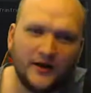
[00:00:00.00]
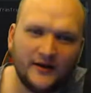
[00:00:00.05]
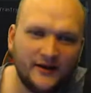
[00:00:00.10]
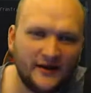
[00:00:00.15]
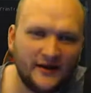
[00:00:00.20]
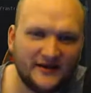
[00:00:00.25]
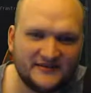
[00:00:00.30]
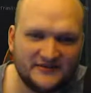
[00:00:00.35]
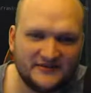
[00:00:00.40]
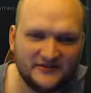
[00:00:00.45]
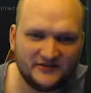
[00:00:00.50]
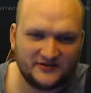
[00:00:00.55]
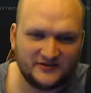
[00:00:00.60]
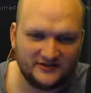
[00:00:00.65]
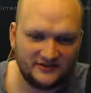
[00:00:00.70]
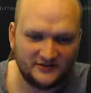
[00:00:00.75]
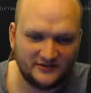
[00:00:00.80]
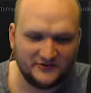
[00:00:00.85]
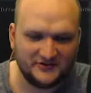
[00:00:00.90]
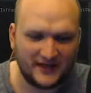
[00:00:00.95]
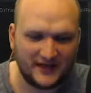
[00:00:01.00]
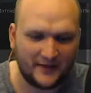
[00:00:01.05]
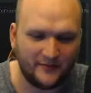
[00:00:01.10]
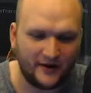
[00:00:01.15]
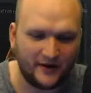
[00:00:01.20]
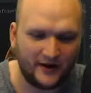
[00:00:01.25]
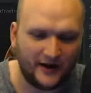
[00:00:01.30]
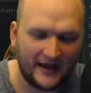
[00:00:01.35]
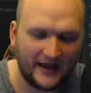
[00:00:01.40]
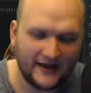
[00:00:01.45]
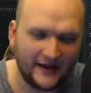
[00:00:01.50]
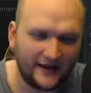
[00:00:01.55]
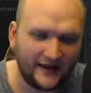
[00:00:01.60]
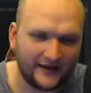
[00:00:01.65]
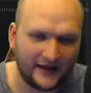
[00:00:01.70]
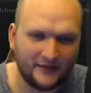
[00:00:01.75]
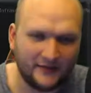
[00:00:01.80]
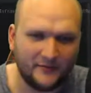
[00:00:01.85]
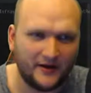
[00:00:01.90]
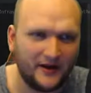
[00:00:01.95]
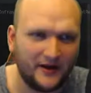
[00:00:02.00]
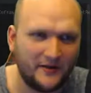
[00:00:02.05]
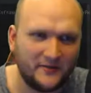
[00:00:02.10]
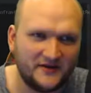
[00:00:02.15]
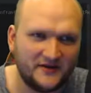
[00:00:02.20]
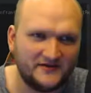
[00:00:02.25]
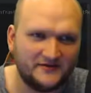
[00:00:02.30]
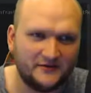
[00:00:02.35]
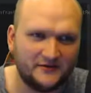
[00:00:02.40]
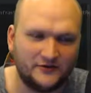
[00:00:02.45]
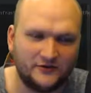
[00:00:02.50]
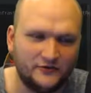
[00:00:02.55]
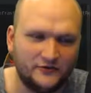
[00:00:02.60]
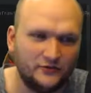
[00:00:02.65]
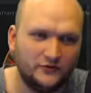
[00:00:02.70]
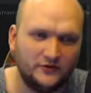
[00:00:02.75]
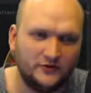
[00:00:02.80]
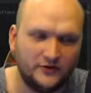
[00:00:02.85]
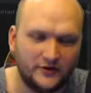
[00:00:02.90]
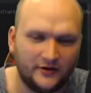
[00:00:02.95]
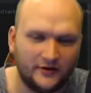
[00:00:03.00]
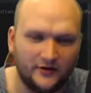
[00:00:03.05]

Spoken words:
Let's just use Emma. I like Emma. Emma is a cool girl.